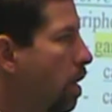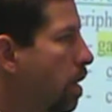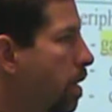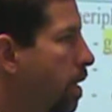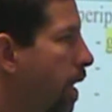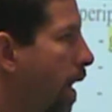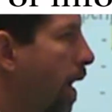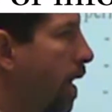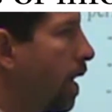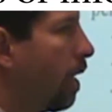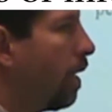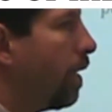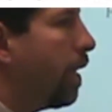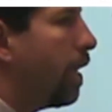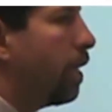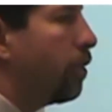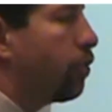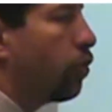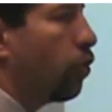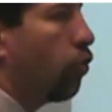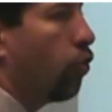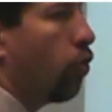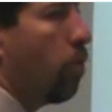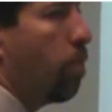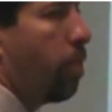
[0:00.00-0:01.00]
Ganglia is
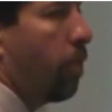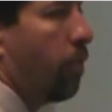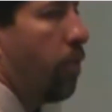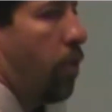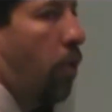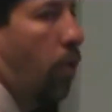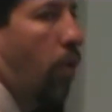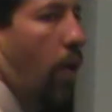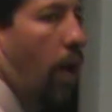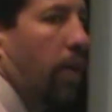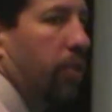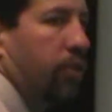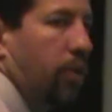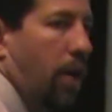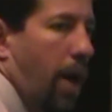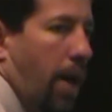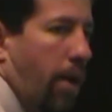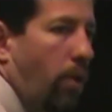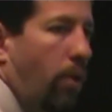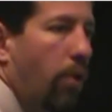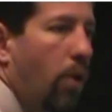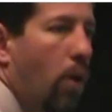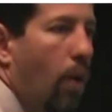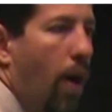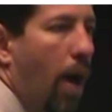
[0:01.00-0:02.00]
a group of neurons. Now, I
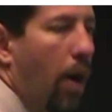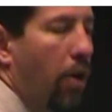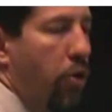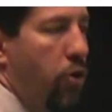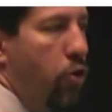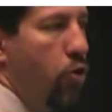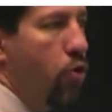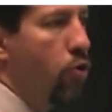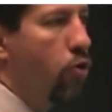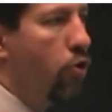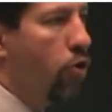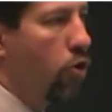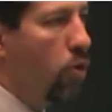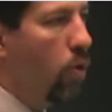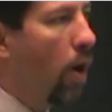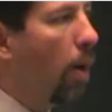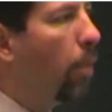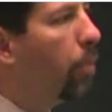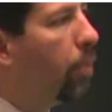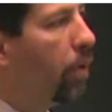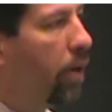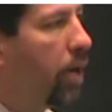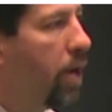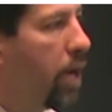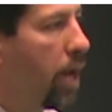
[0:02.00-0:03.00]
don't know how you grew
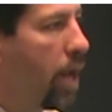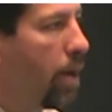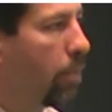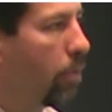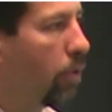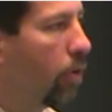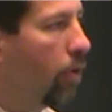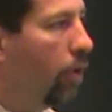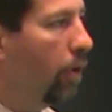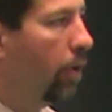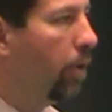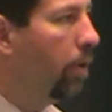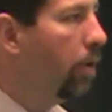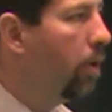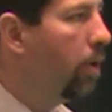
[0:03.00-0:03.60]
up in a neighborhood,